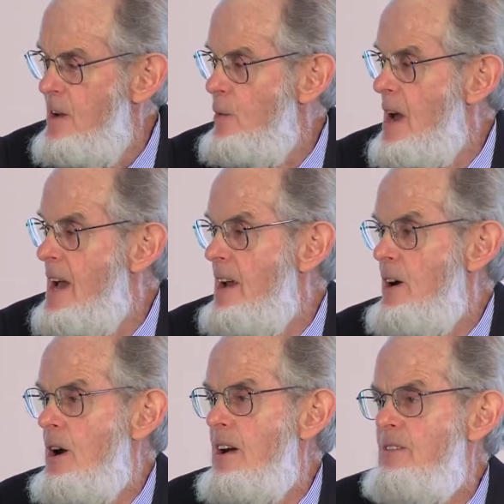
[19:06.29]
Ray and
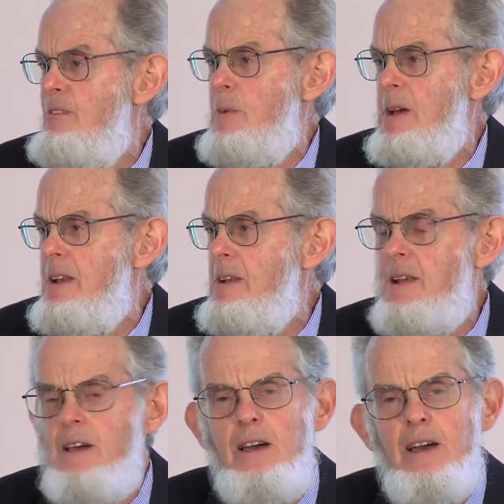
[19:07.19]
I have been
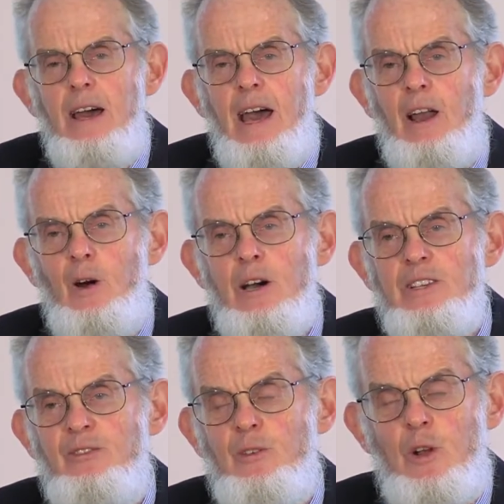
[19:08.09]

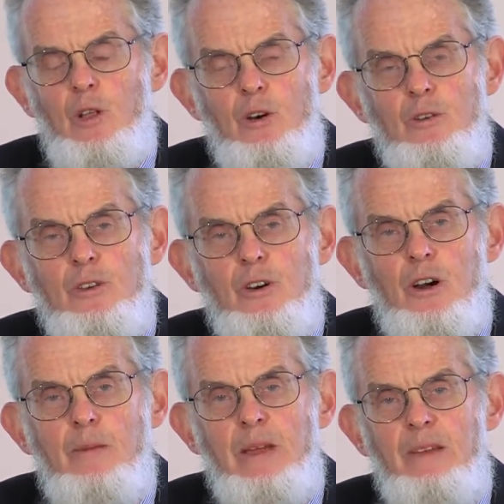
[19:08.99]
allies for a long
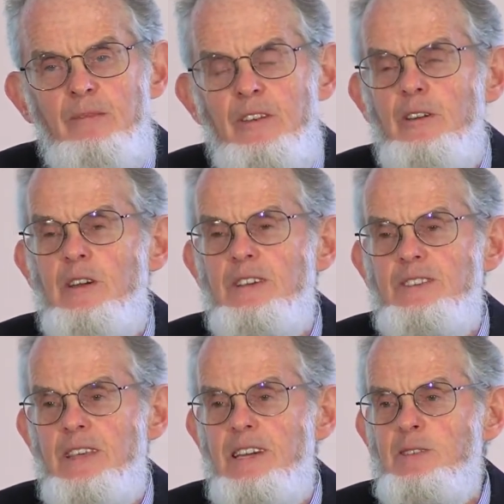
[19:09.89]
time in
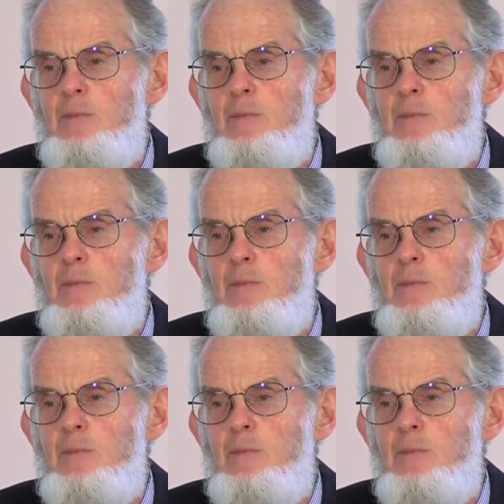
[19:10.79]
various things,